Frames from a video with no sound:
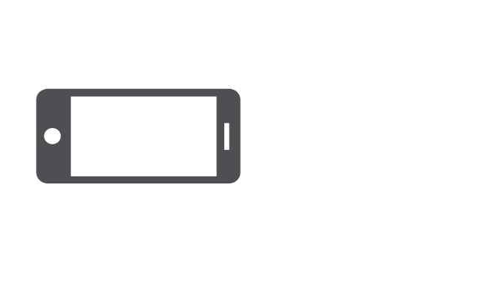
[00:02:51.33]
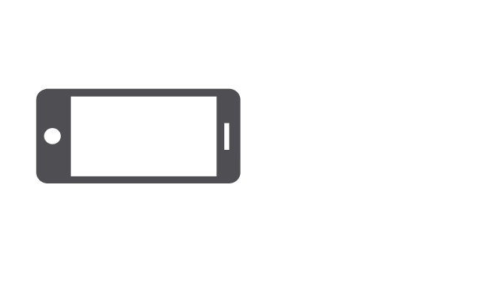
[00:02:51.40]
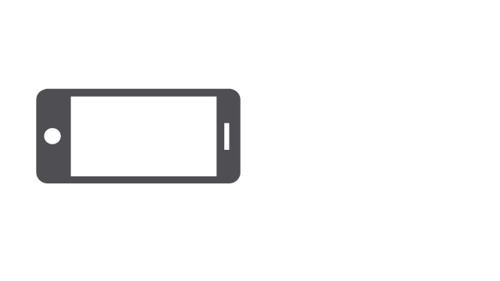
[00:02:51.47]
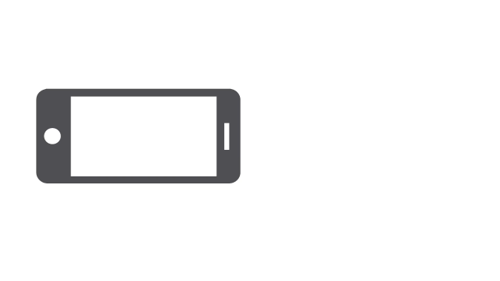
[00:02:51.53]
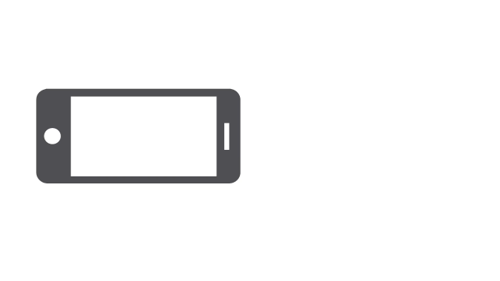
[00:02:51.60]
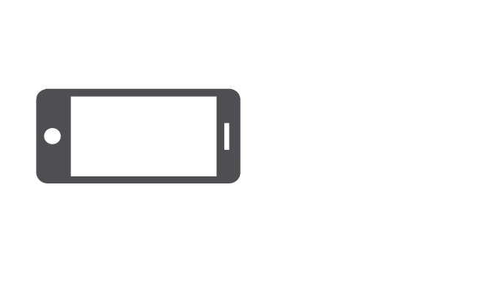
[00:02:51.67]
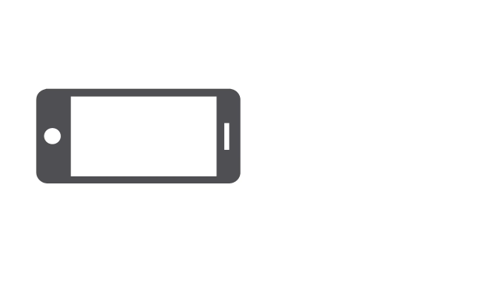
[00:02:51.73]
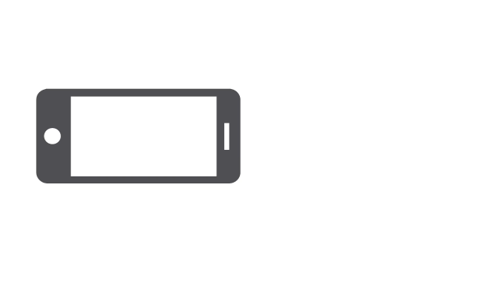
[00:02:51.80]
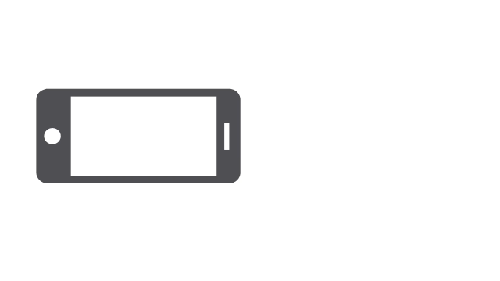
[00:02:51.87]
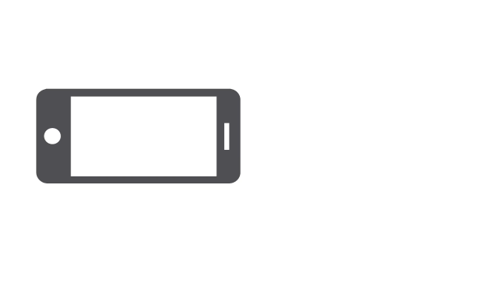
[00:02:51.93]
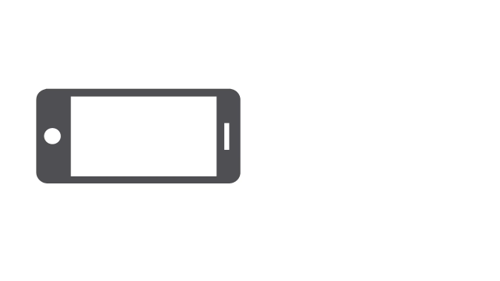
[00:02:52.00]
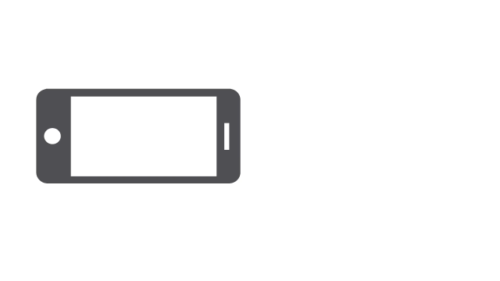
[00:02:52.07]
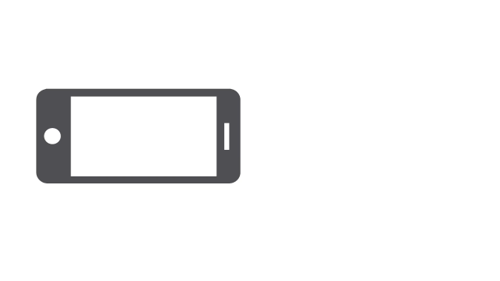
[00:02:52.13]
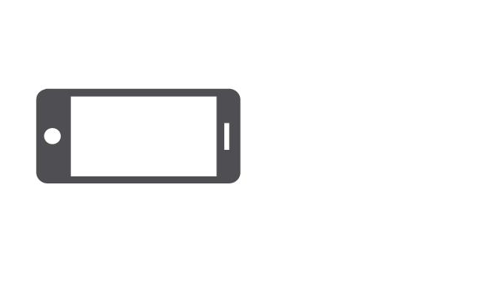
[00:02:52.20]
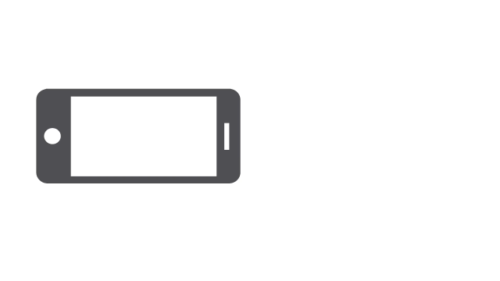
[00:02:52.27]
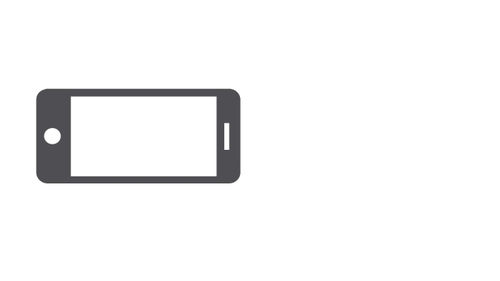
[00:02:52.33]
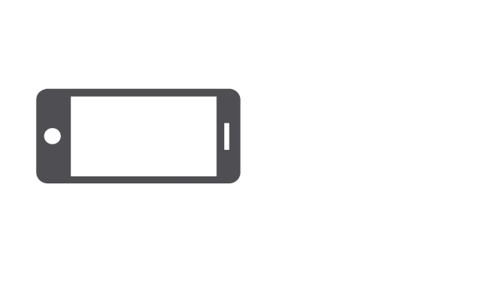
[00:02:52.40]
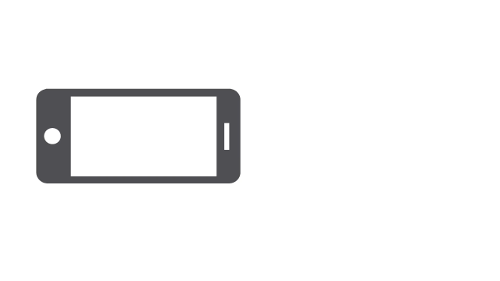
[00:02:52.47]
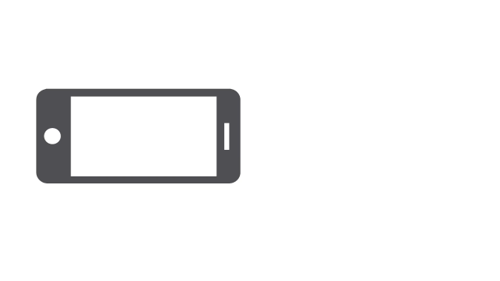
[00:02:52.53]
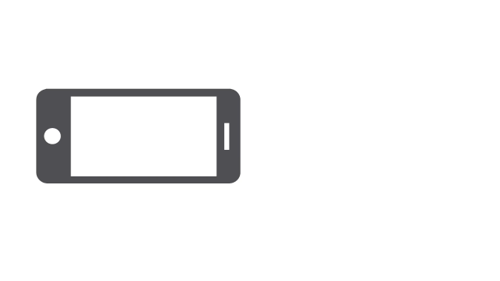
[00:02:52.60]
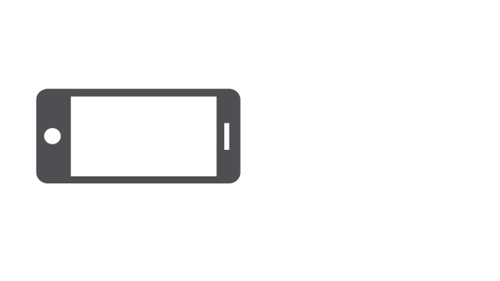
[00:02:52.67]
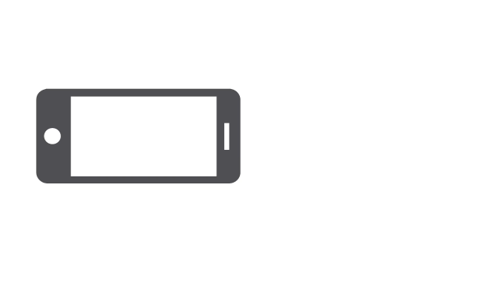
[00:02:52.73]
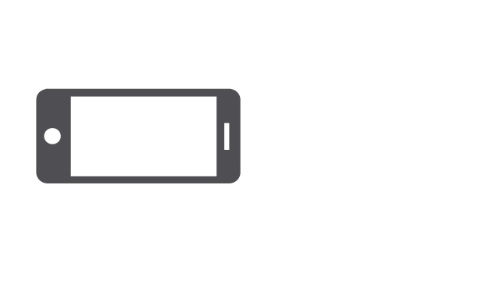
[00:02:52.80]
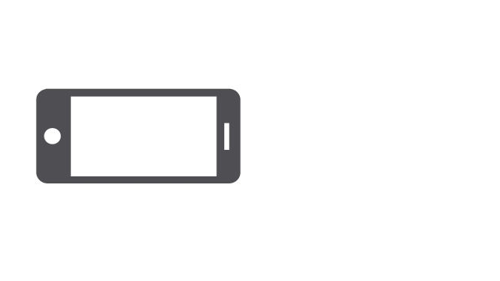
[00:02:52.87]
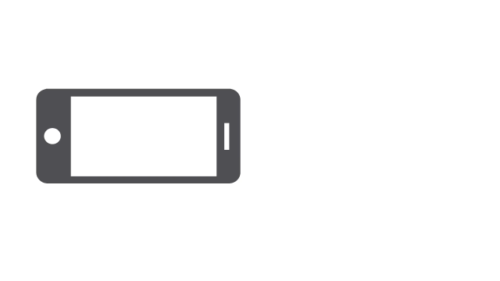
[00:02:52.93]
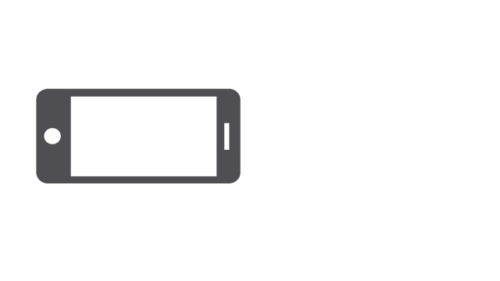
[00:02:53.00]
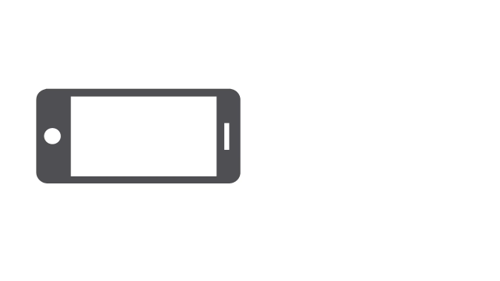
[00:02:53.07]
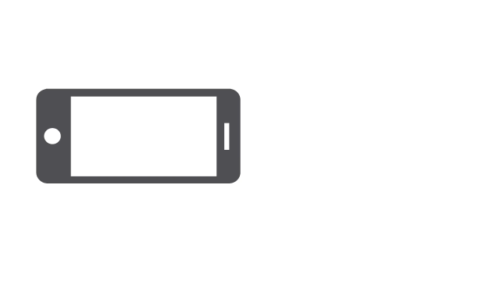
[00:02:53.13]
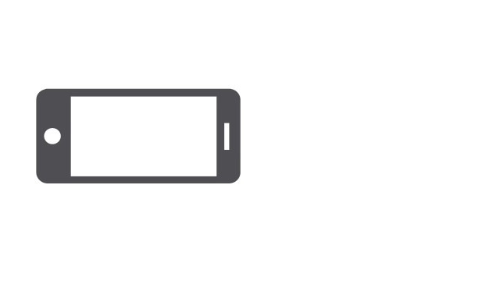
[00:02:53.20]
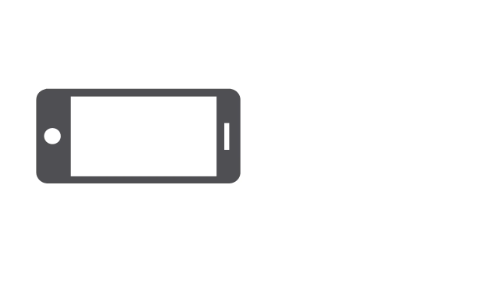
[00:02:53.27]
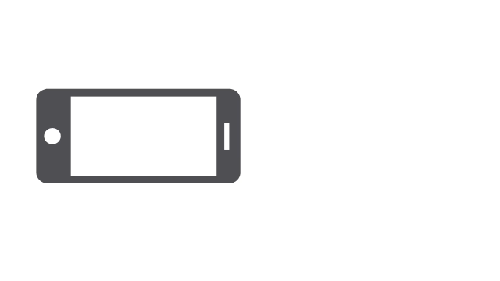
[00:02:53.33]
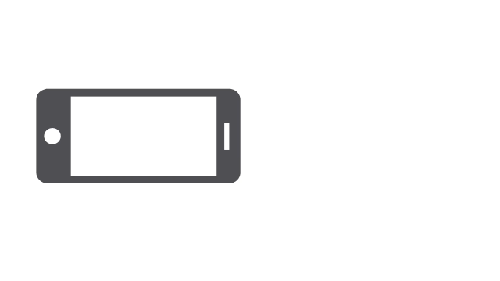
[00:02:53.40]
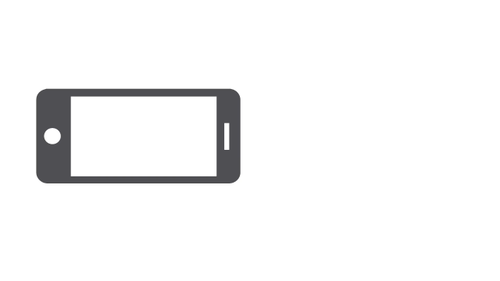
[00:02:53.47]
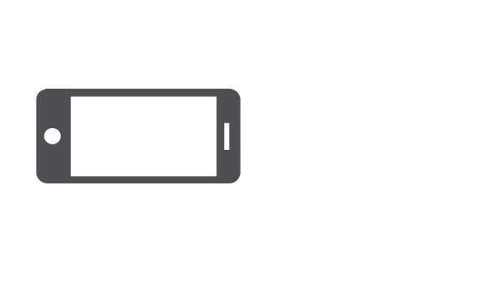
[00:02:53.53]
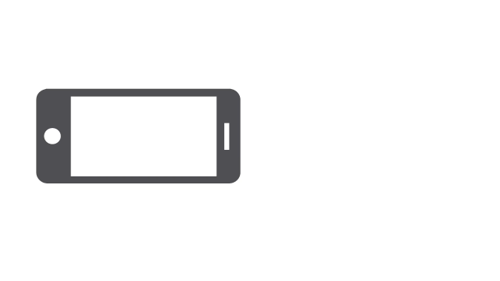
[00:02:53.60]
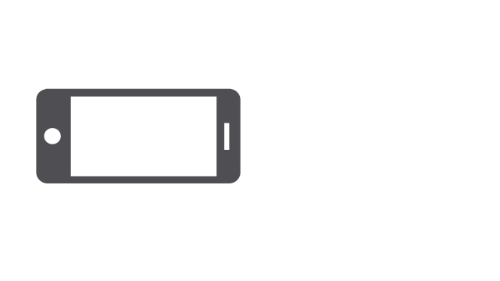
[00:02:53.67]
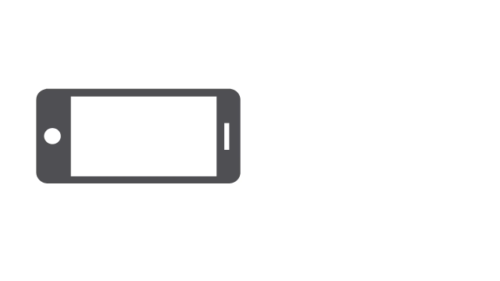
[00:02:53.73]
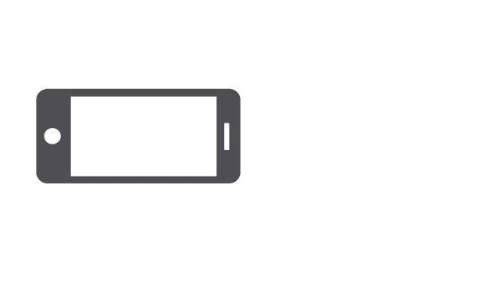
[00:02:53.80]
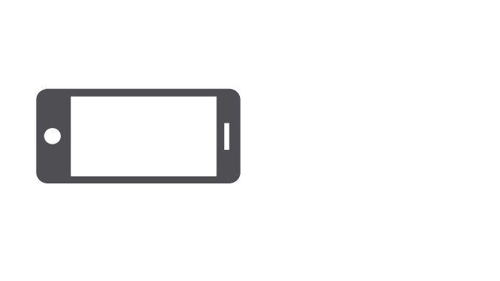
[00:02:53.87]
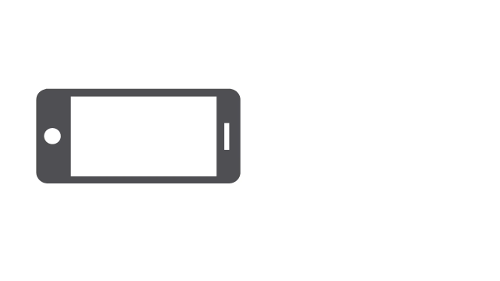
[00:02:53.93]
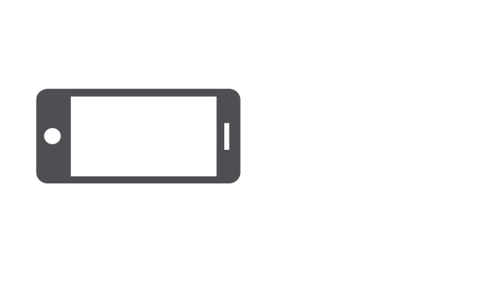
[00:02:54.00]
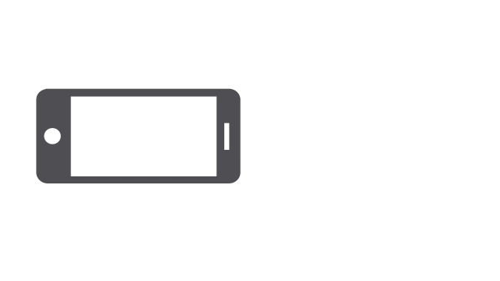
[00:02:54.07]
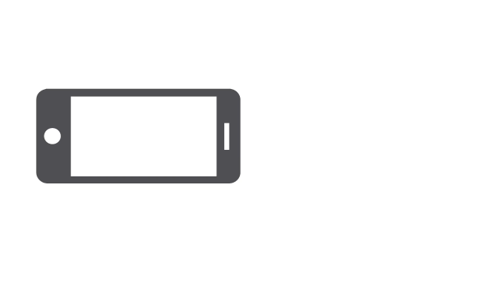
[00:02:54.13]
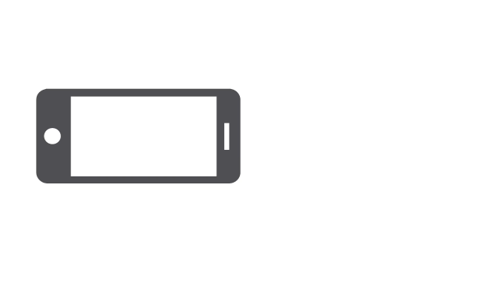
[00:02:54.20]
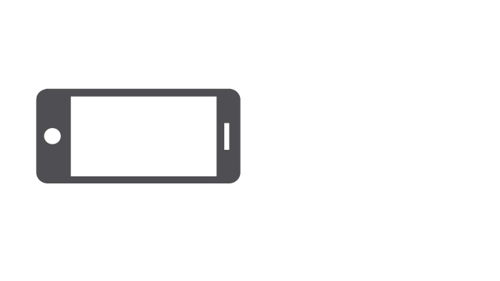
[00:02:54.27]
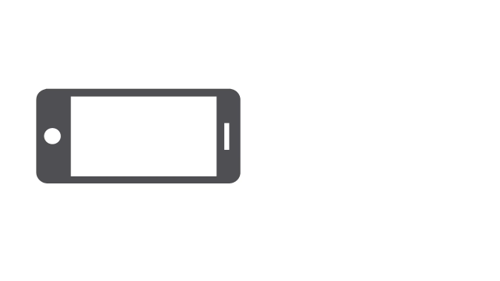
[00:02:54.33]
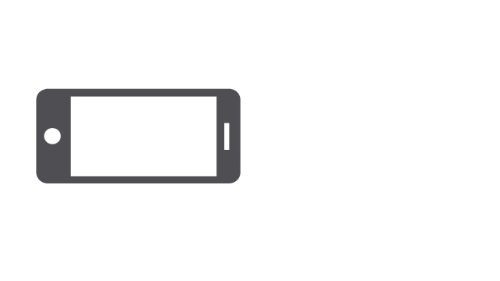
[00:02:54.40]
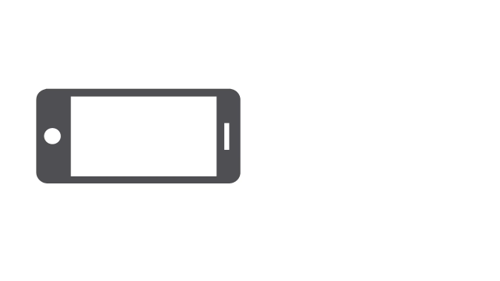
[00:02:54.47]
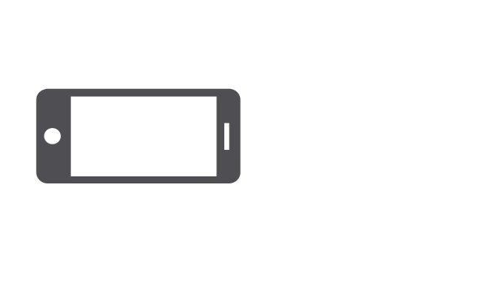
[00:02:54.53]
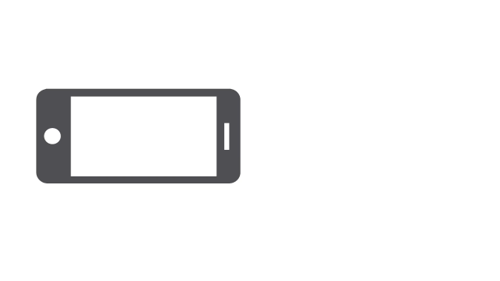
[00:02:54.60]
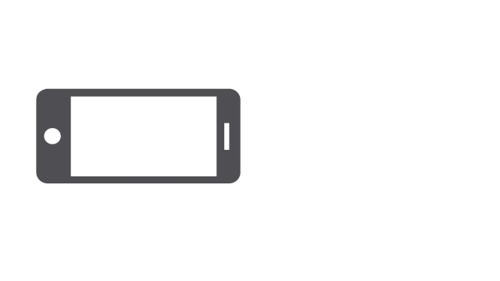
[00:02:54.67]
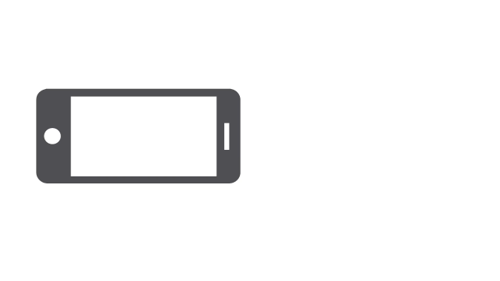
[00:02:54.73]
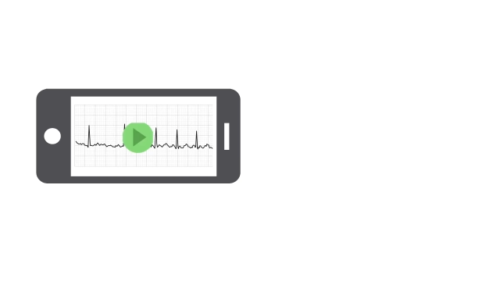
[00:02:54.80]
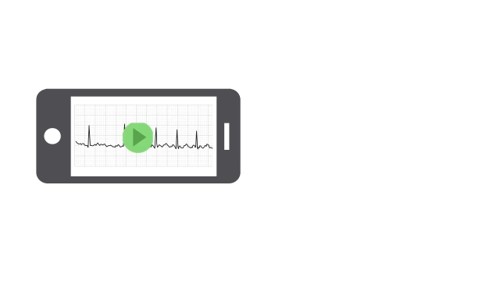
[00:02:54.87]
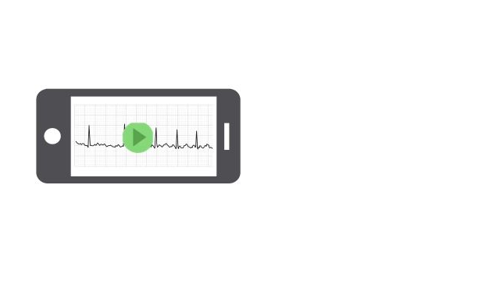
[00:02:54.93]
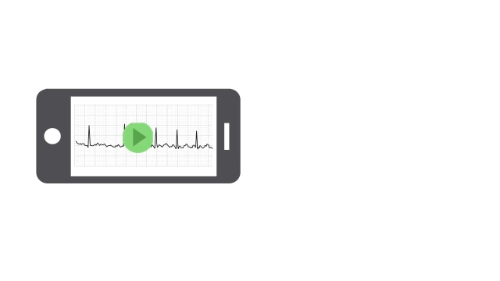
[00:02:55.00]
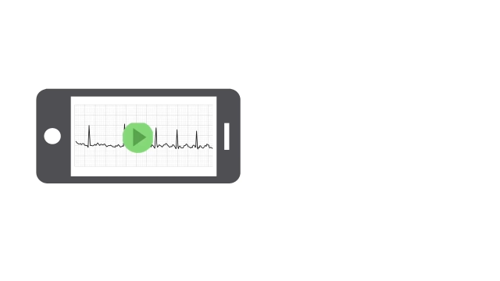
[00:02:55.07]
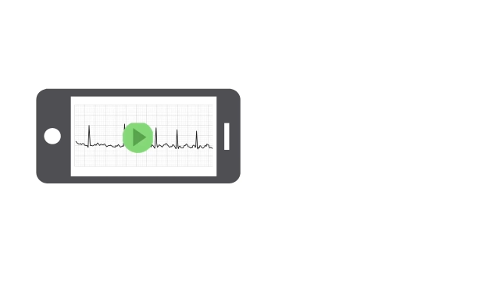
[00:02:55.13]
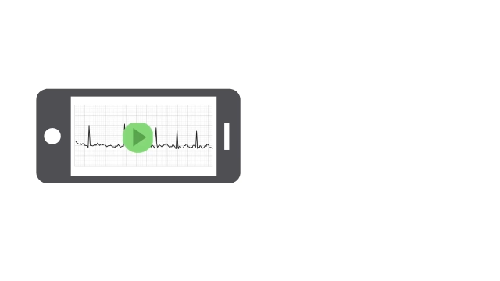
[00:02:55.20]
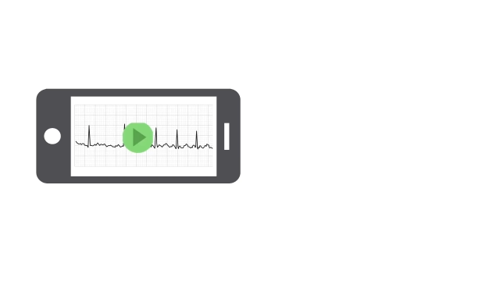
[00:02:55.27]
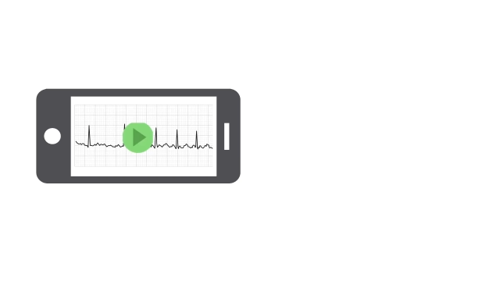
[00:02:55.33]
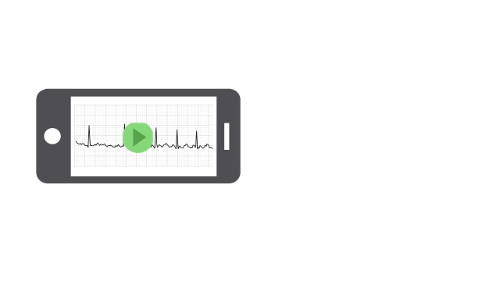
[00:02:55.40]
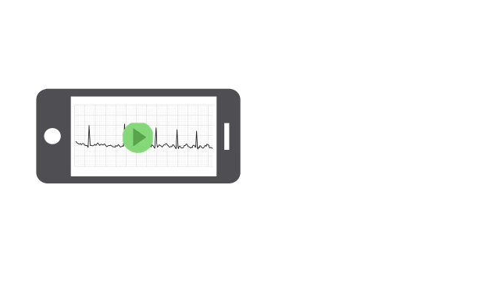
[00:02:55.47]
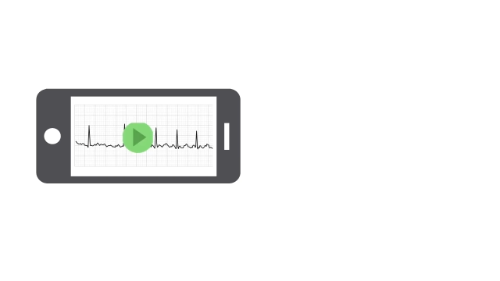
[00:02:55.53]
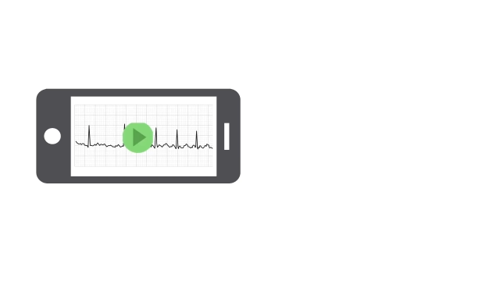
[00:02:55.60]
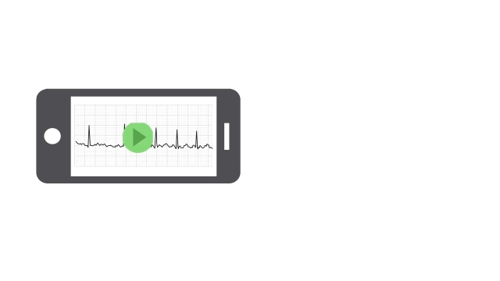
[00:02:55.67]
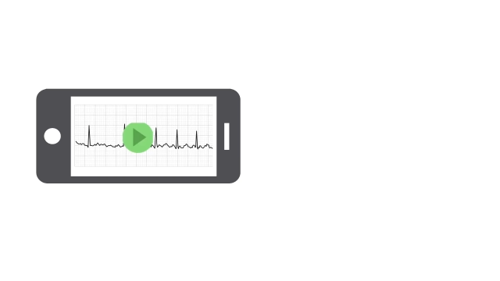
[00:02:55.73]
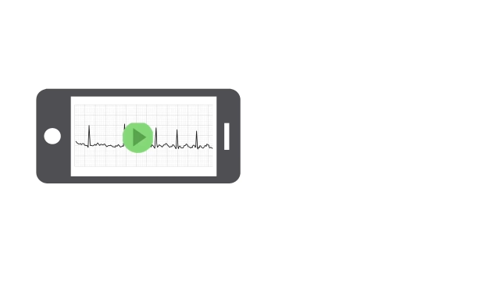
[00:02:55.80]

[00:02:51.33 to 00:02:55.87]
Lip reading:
(no speaker visible)